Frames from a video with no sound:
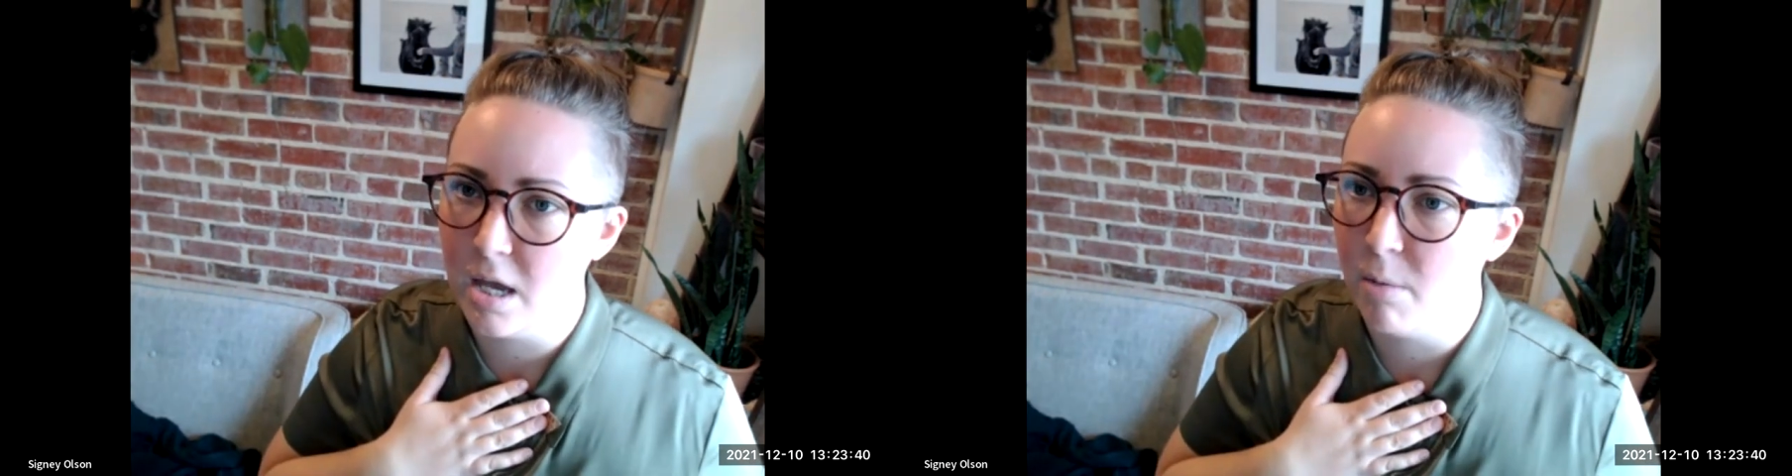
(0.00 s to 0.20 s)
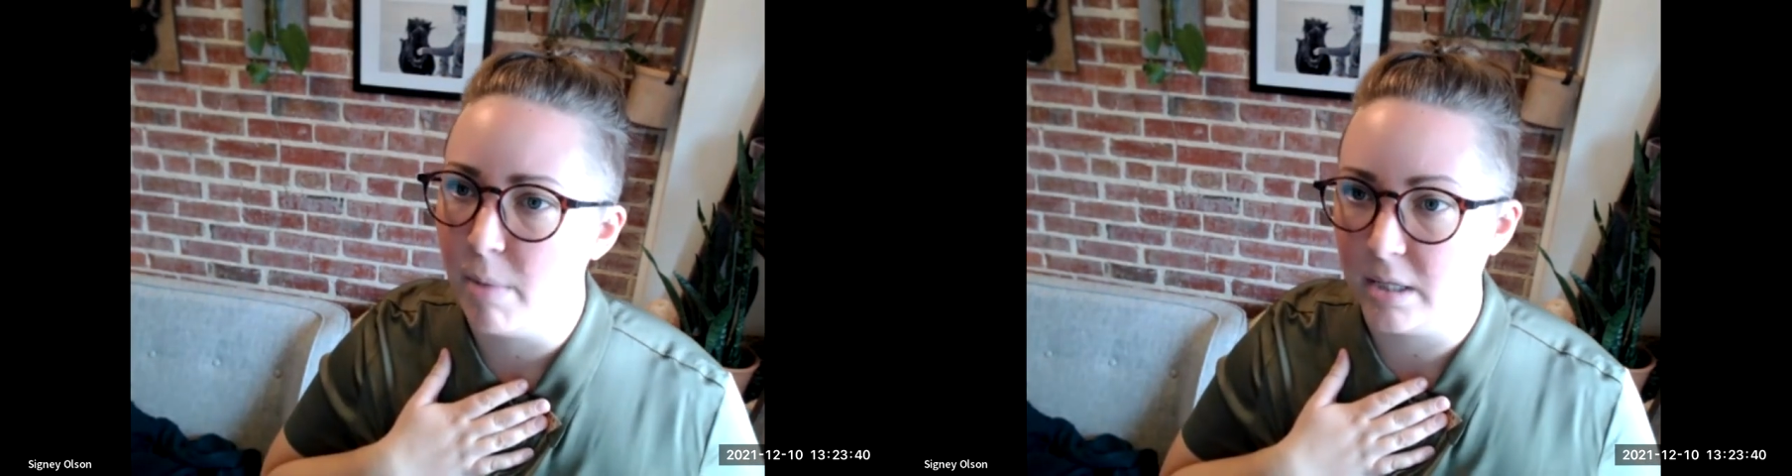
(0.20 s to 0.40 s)

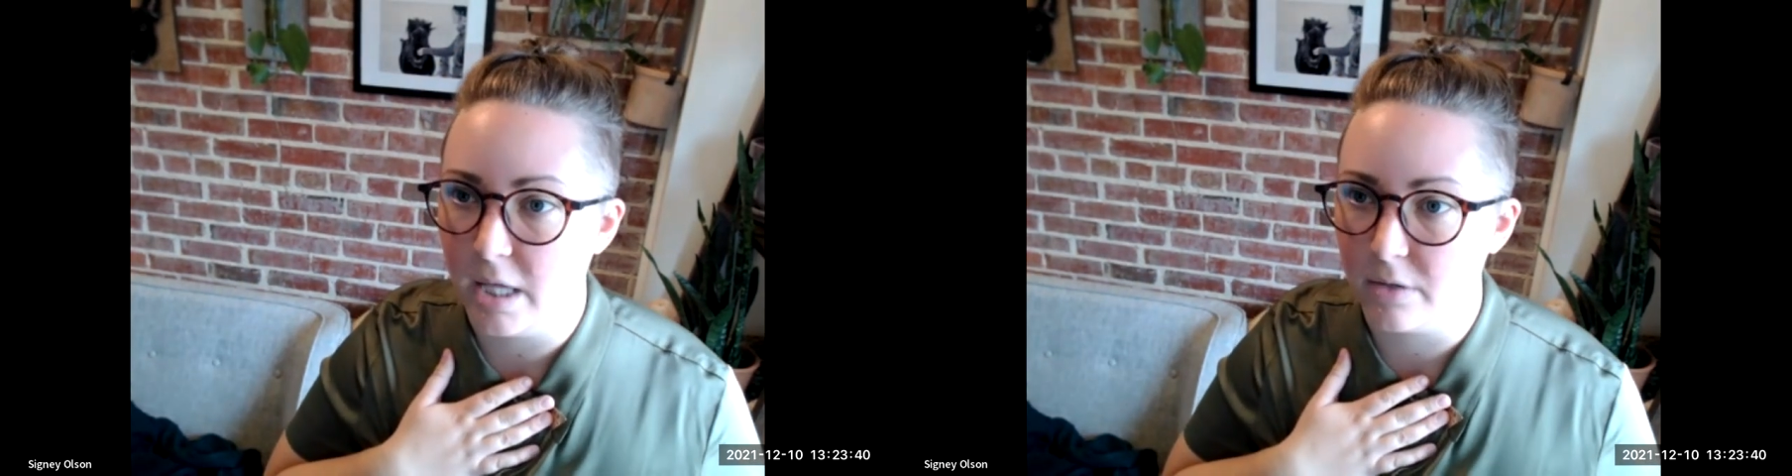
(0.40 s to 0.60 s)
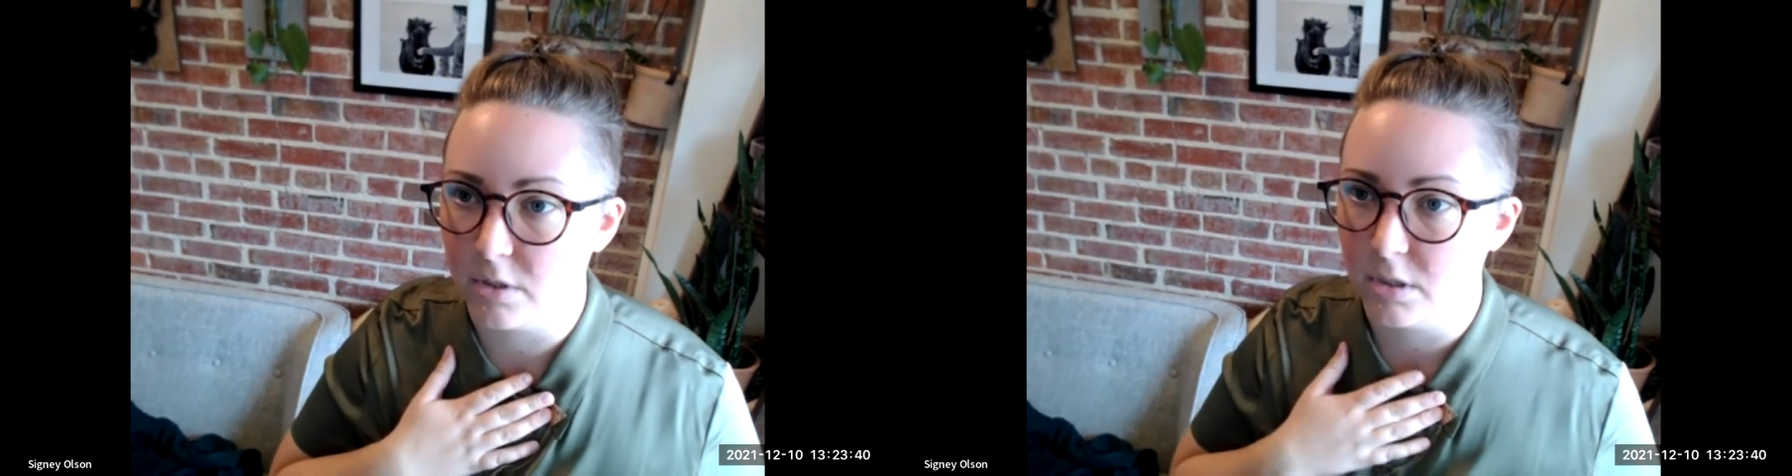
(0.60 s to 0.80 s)

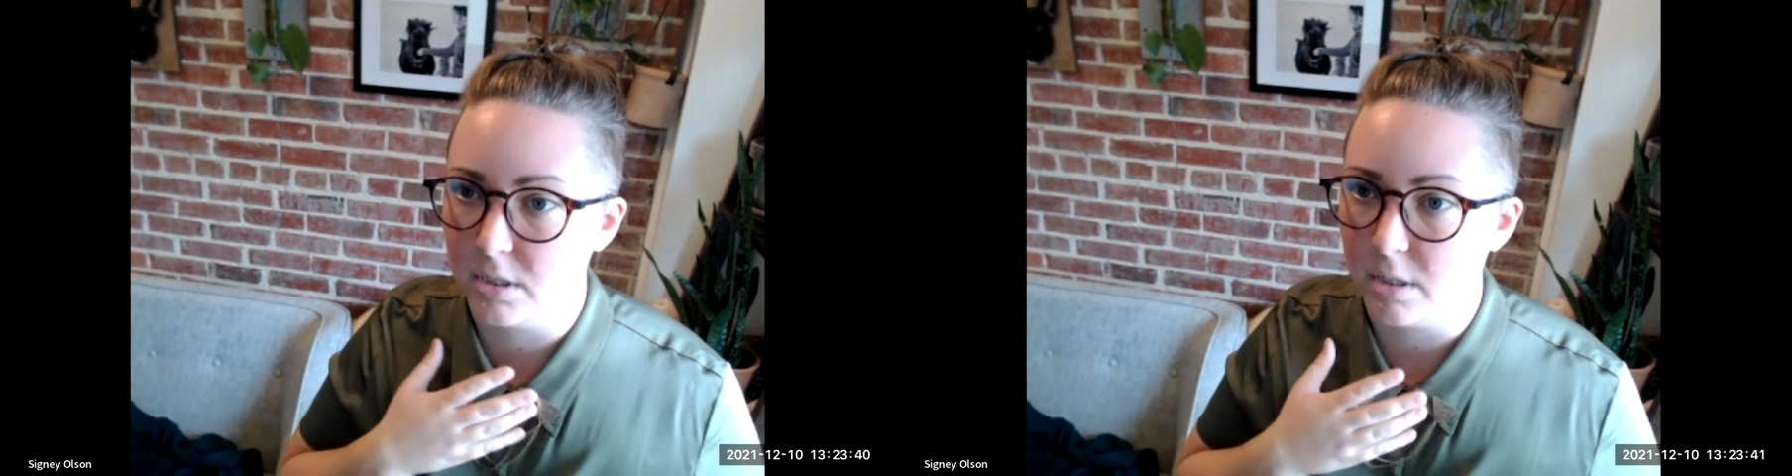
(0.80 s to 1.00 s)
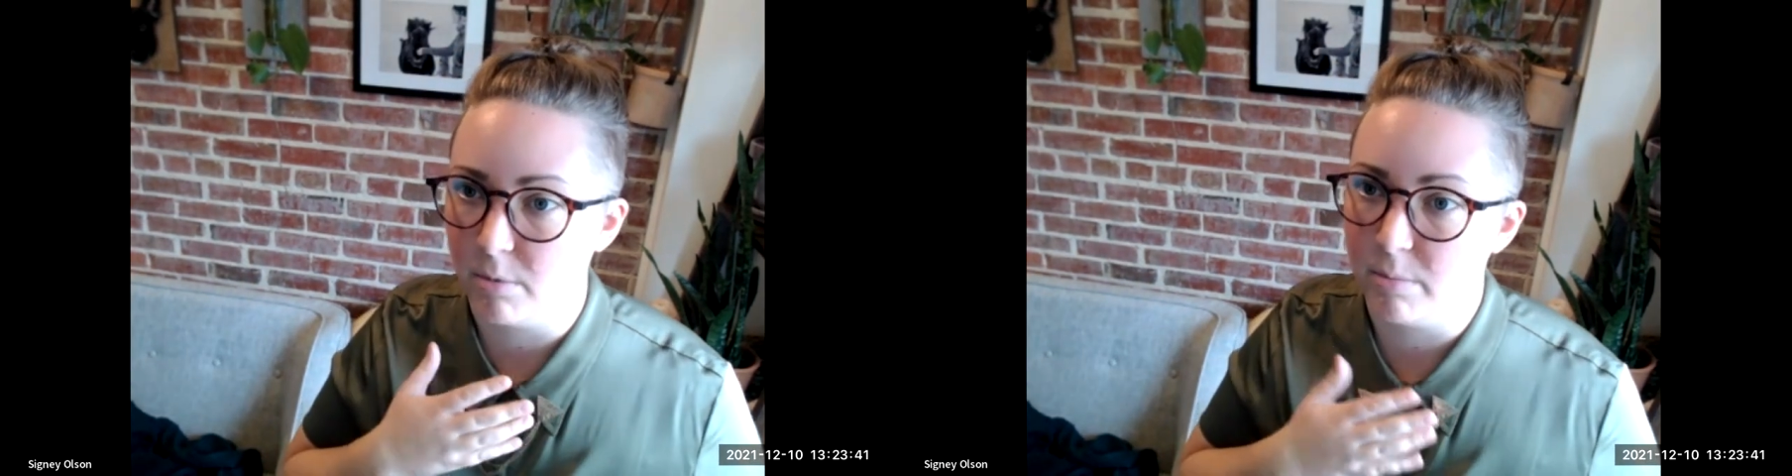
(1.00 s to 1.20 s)
bilateral
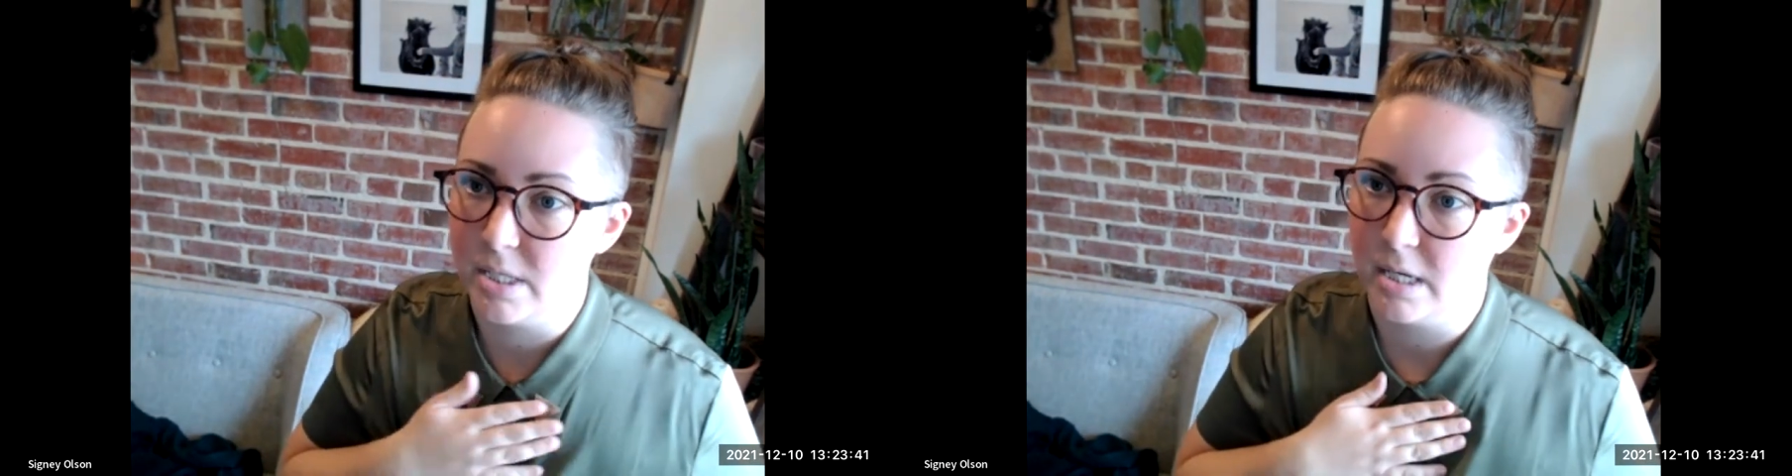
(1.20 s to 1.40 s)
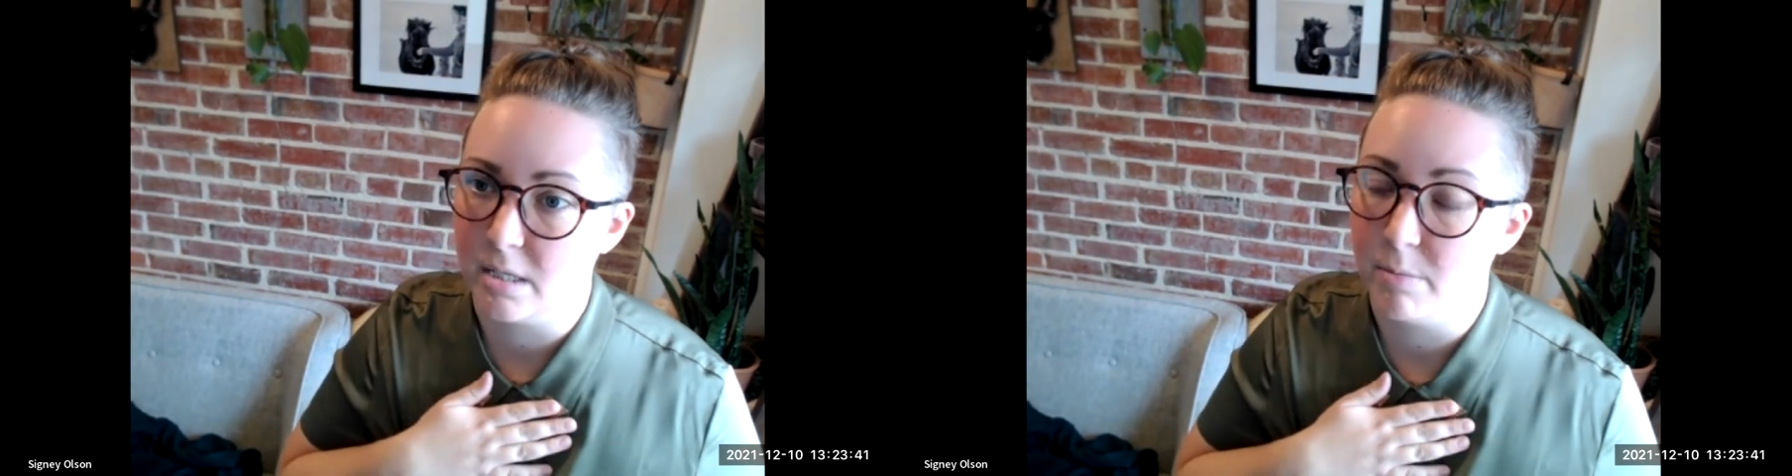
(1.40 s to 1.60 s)
double
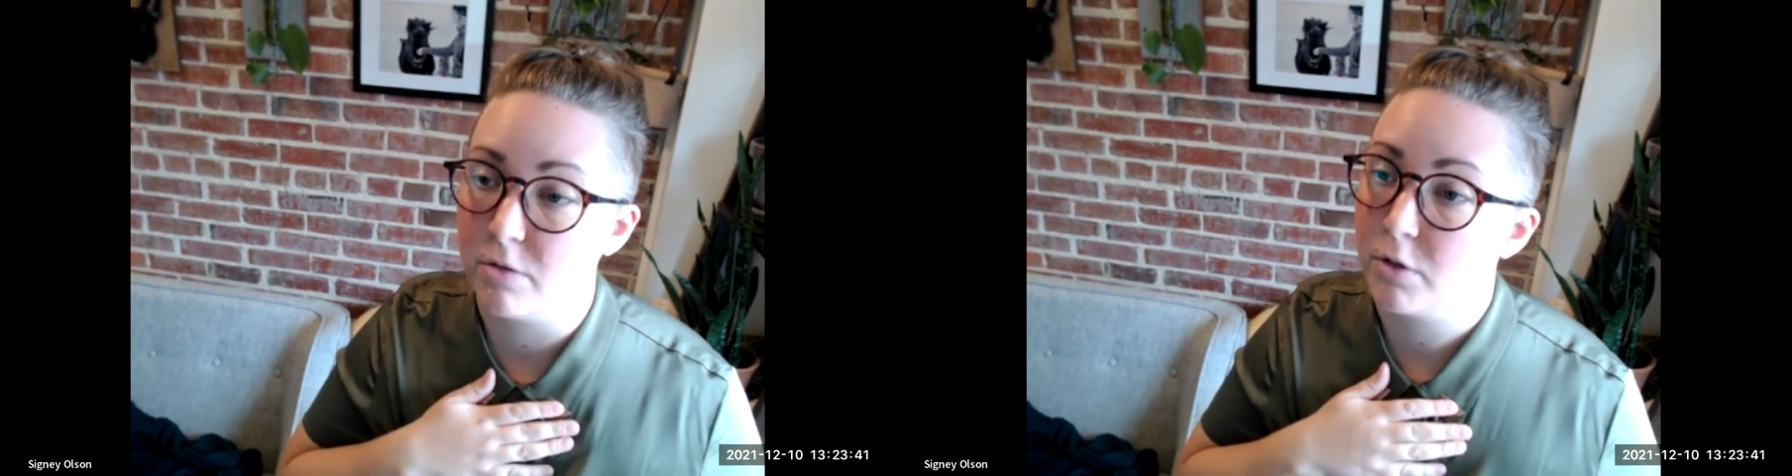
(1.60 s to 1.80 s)
mastectomies